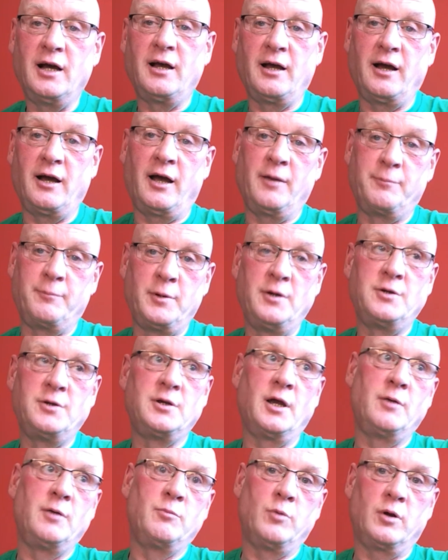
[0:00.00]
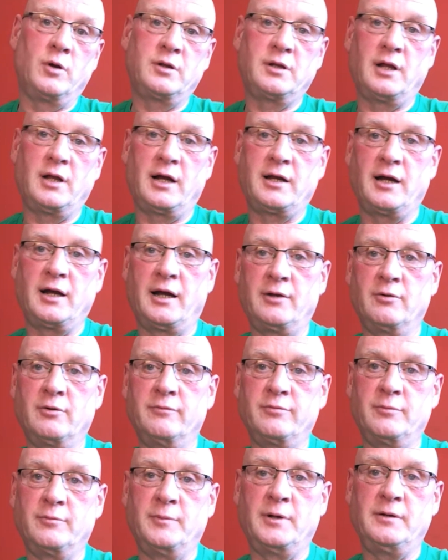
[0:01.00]
I appreciate what that guy done
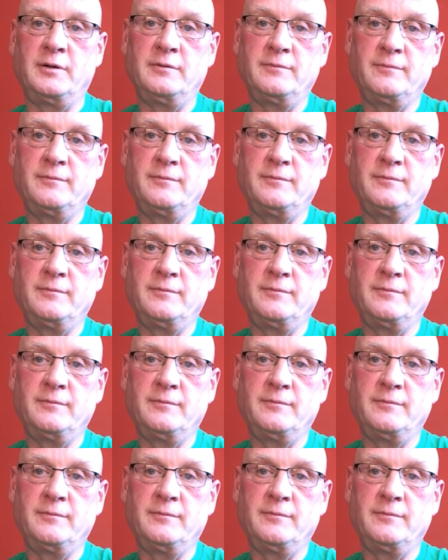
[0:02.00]
for me.